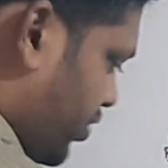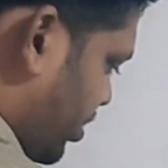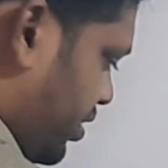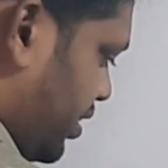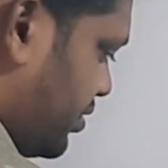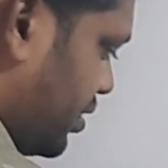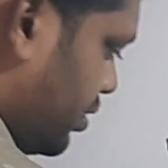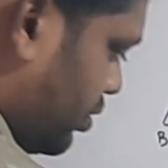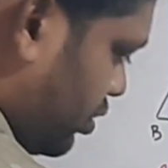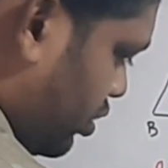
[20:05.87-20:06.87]
Yes, sir.
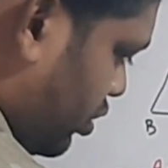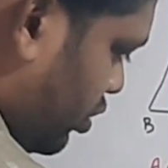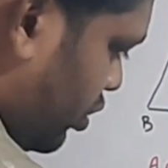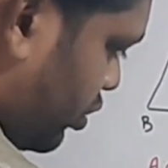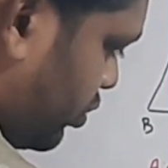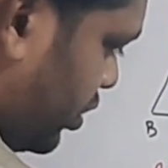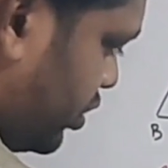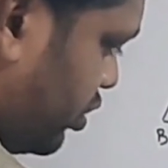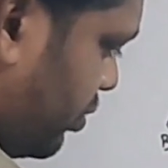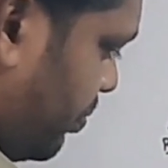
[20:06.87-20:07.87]
So
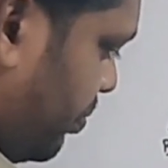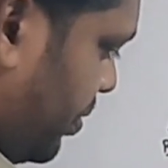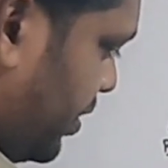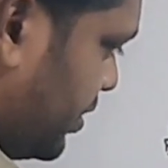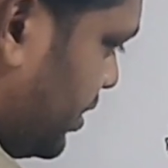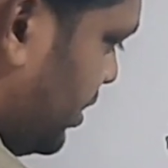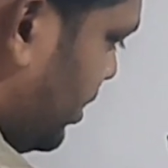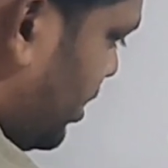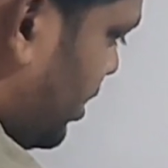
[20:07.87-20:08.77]
instead of BC,